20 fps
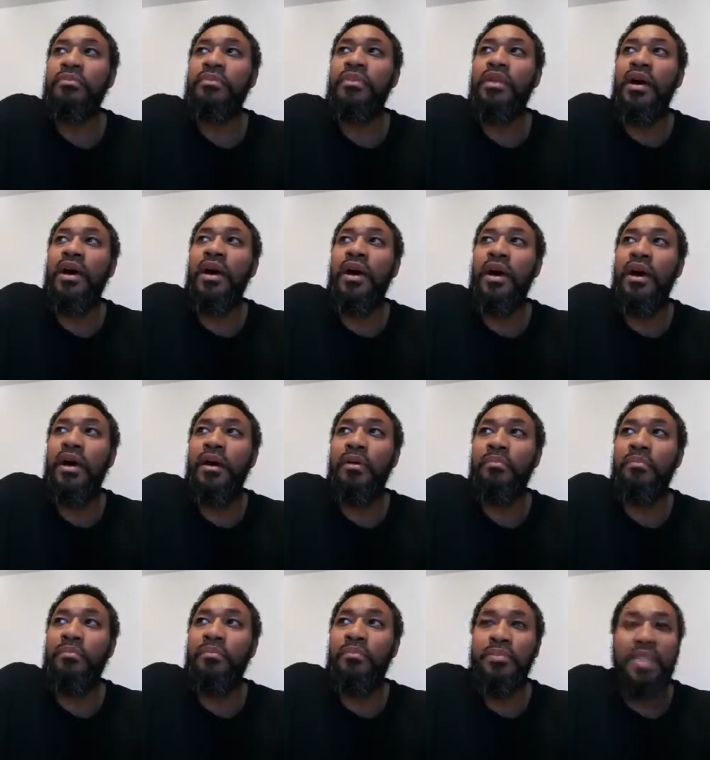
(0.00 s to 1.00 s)

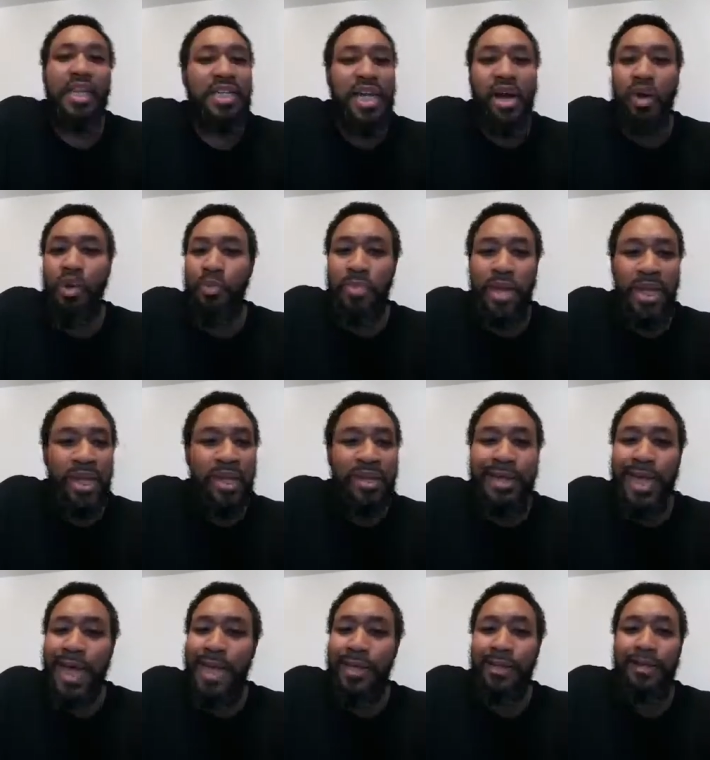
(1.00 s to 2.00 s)
That don't mean
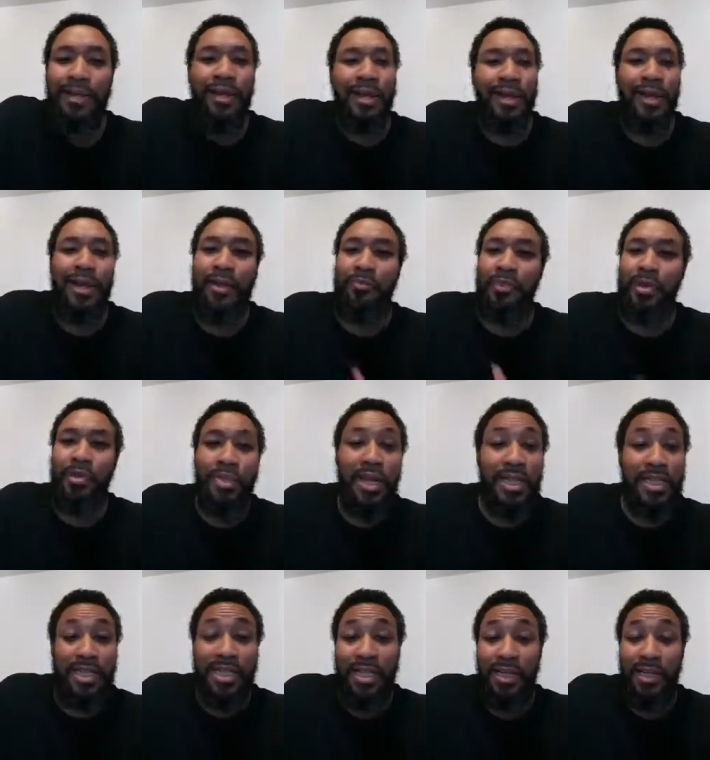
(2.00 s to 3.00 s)
that, and I'm going to
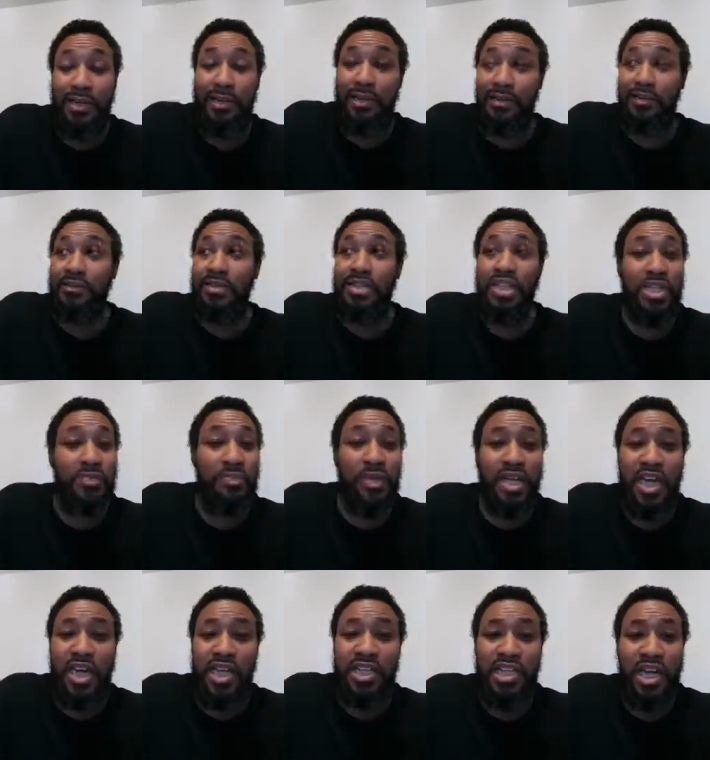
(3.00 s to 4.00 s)
make this clear, just
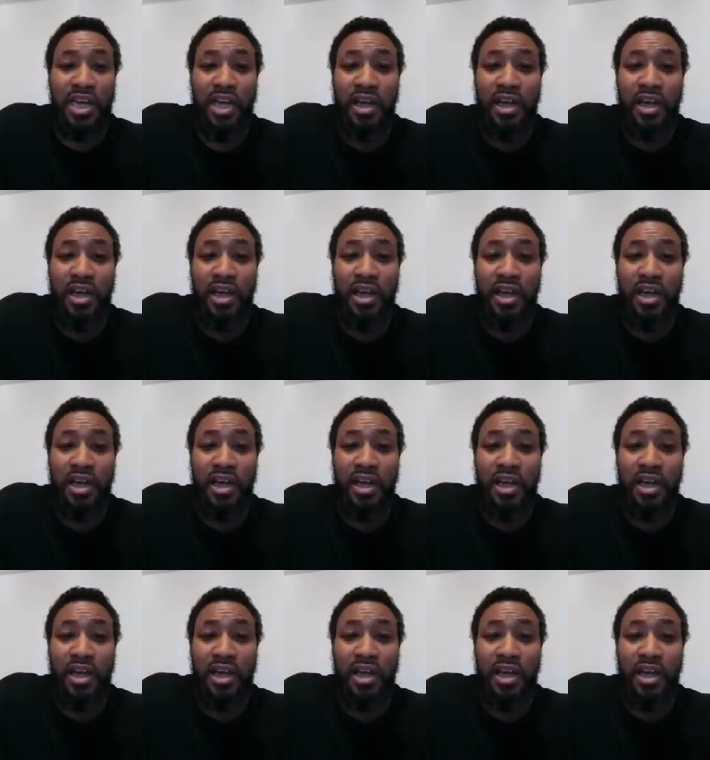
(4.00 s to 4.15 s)
because a